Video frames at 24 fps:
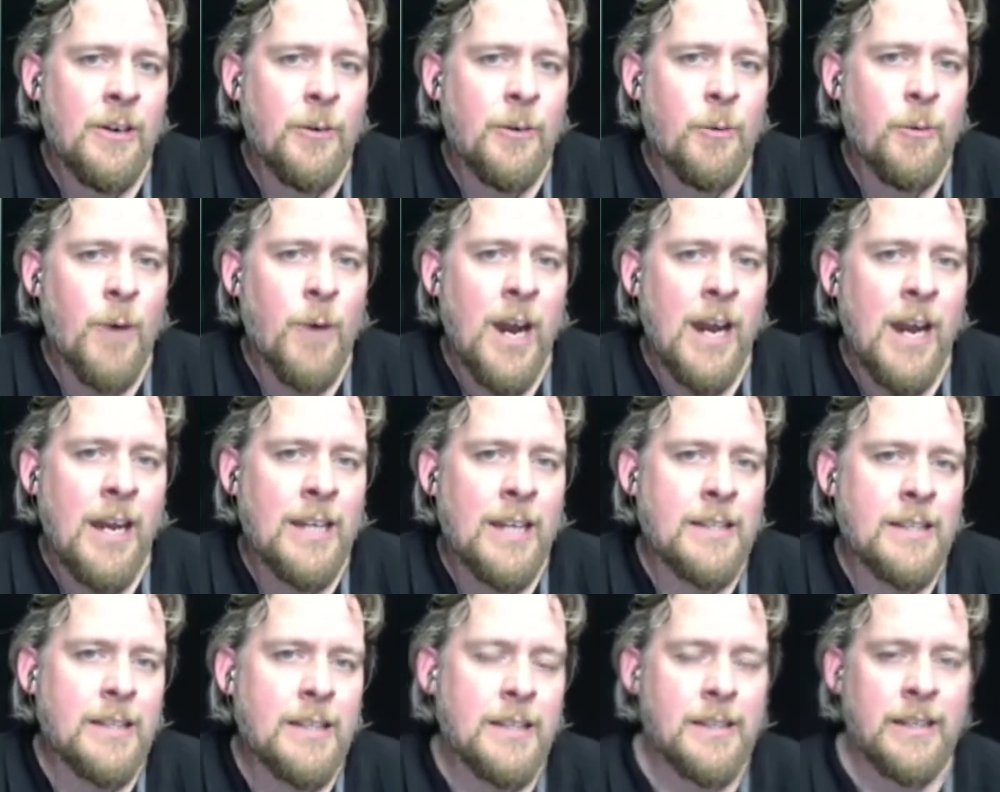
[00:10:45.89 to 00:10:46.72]

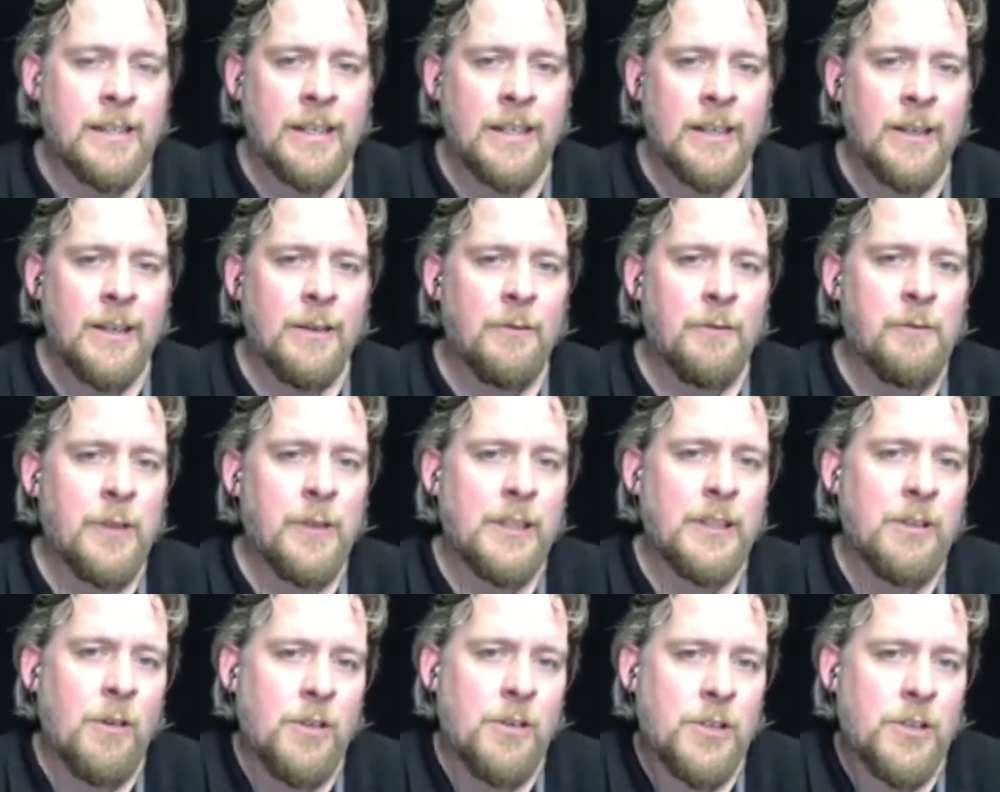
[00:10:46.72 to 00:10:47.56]
whereas the
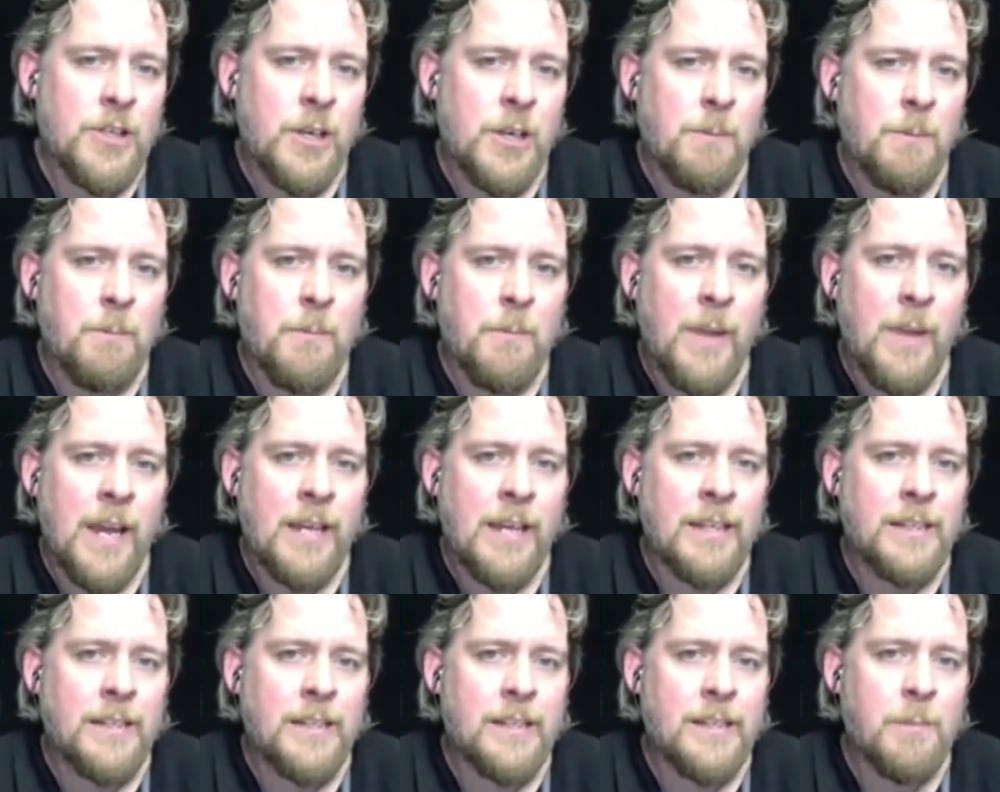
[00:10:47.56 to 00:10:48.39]

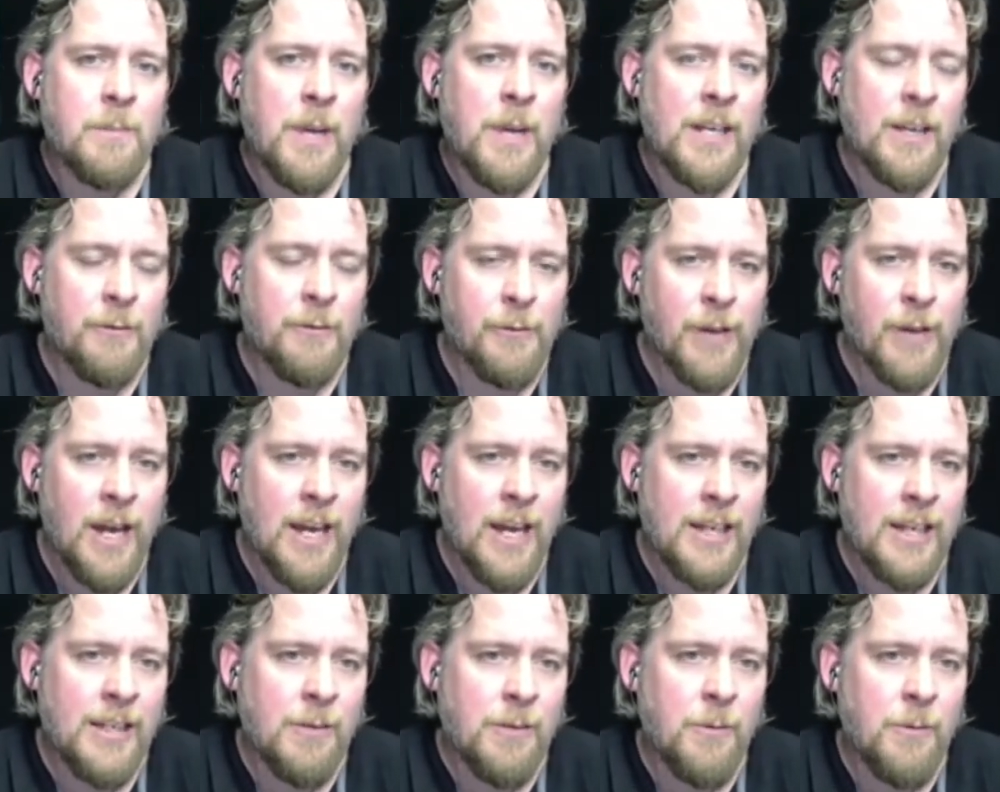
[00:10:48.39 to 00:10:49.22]
filter-on-chip-based
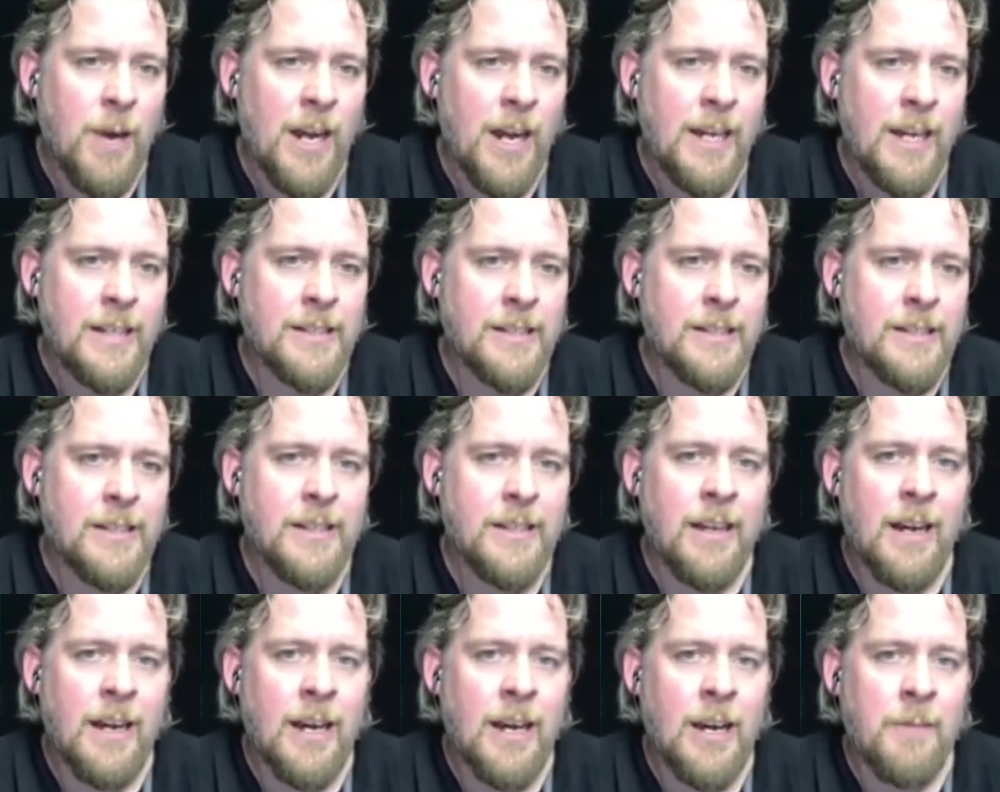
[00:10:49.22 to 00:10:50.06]
Butterfly device